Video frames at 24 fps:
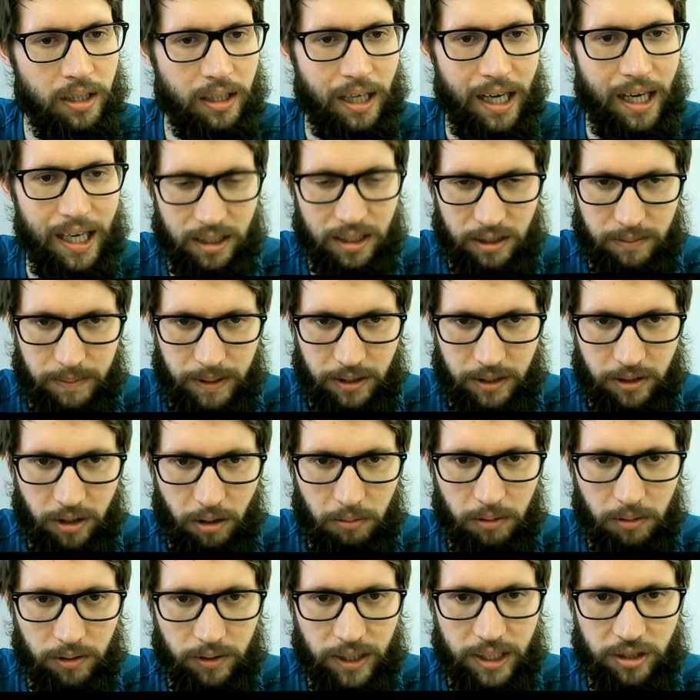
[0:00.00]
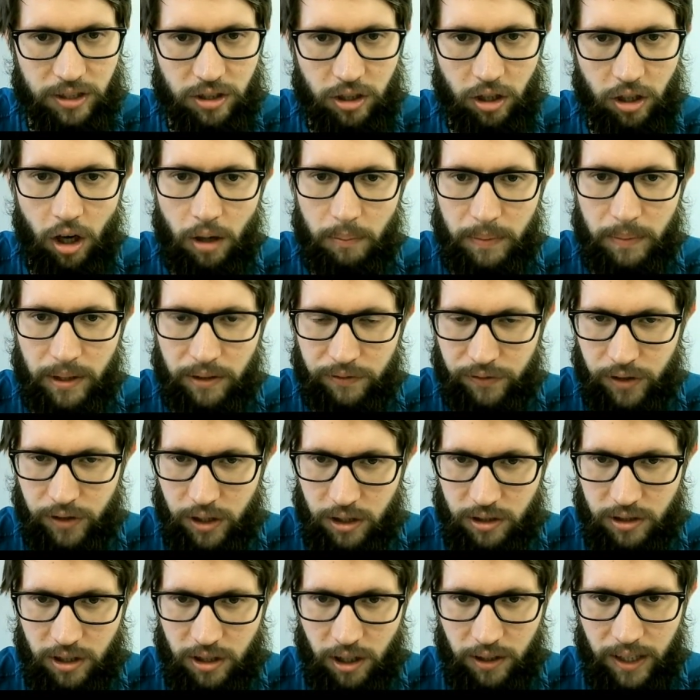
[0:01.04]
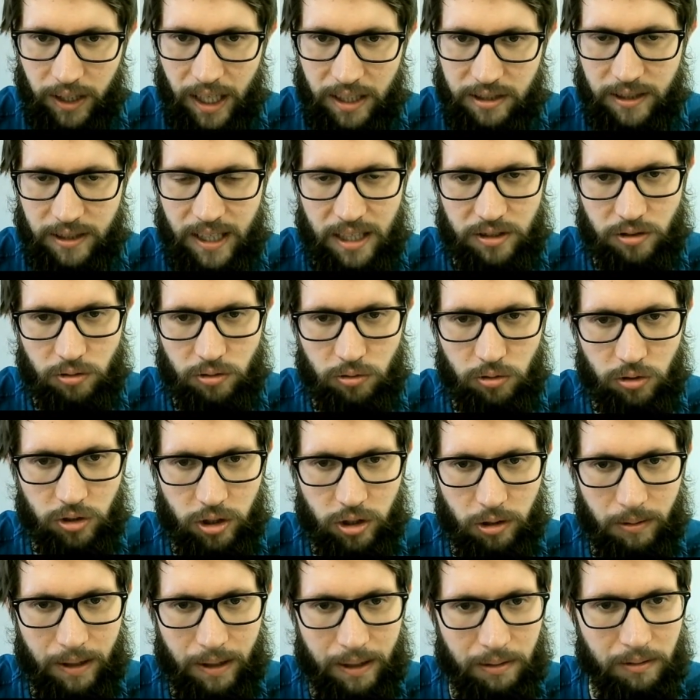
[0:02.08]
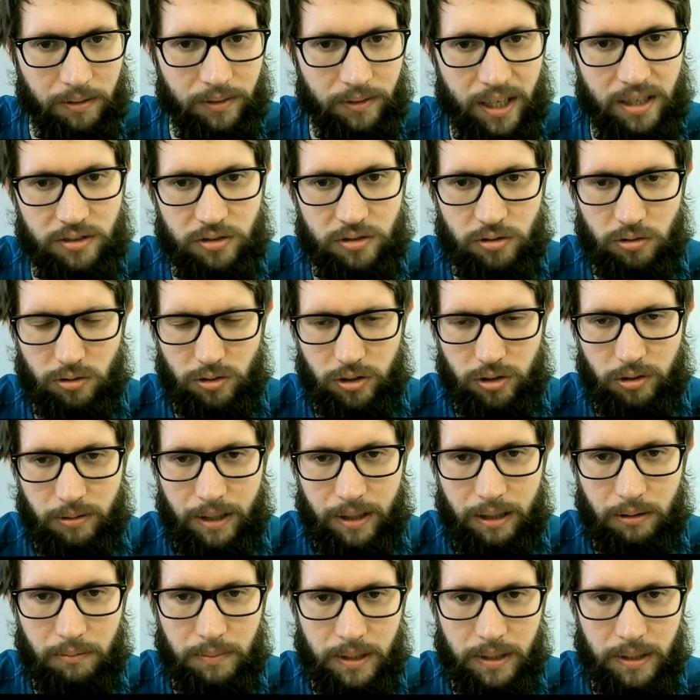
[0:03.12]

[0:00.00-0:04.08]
Has to be a star one of these. Can't be a 3rd star there, so that's also out. That's also out.